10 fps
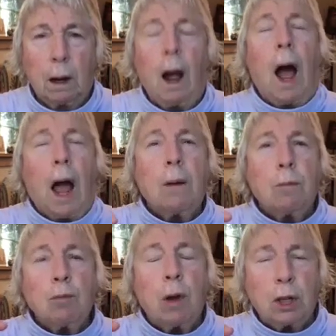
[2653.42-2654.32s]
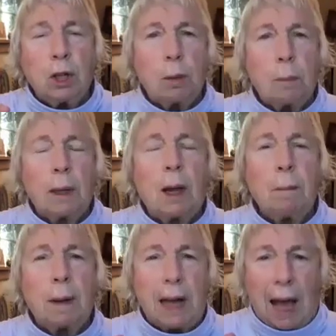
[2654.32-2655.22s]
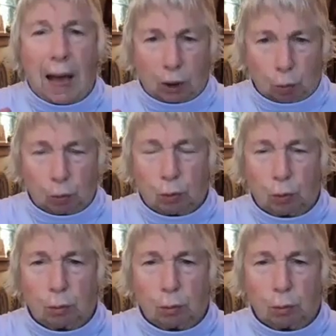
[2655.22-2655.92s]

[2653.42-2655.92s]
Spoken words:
I am ready to become an adult,